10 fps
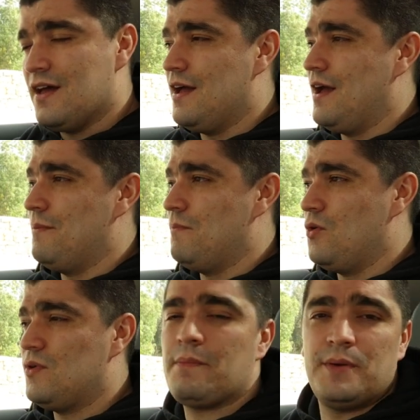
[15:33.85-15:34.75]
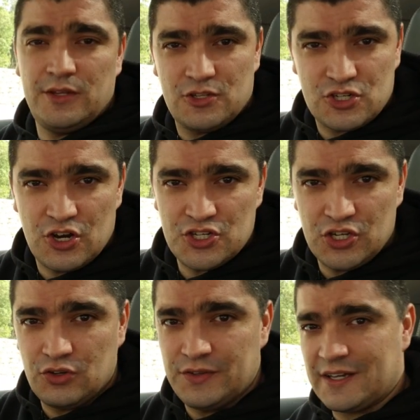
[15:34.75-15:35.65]
rapid
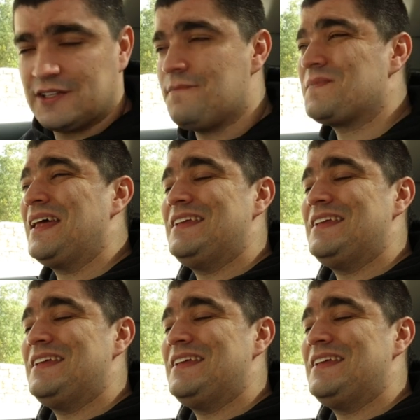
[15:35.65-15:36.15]
charging connector,